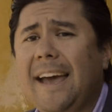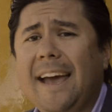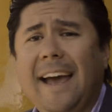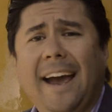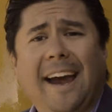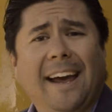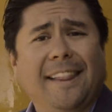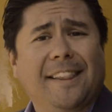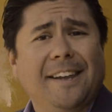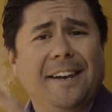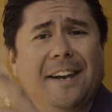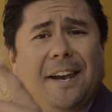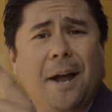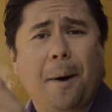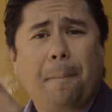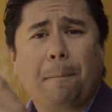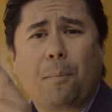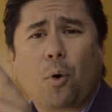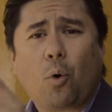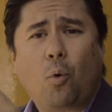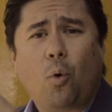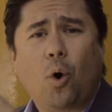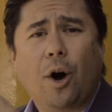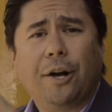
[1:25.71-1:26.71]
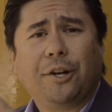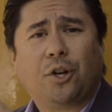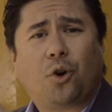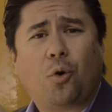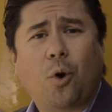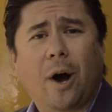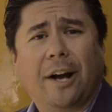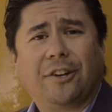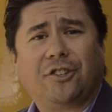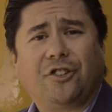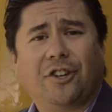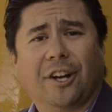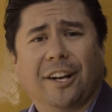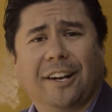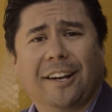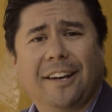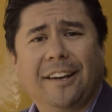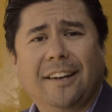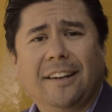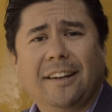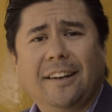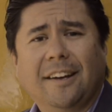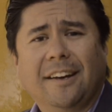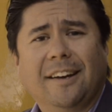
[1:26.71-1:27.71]
And the number one question
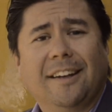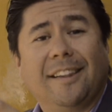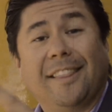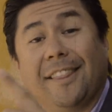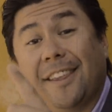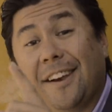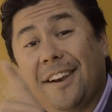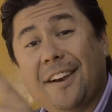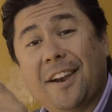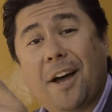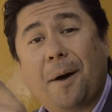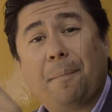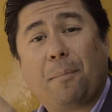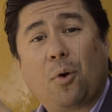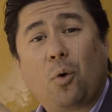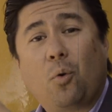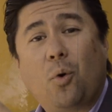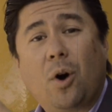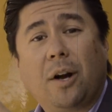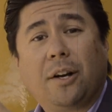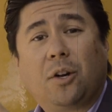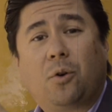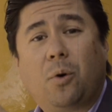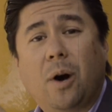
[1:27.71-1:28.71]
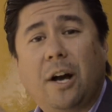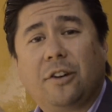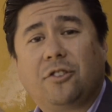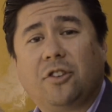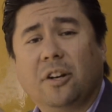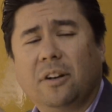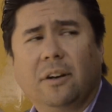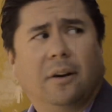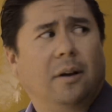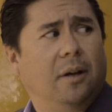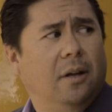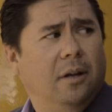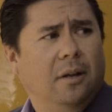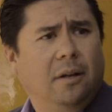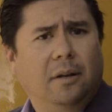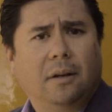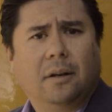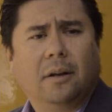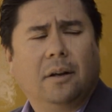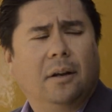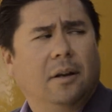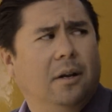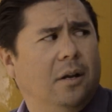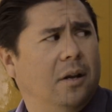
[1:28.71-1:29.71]
the number one question.
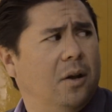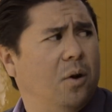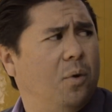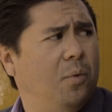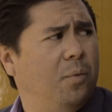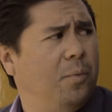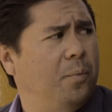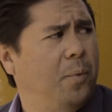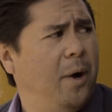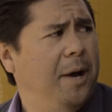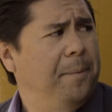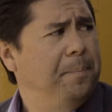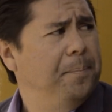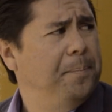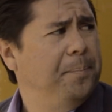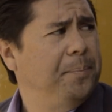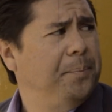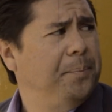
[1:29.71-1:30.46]
What?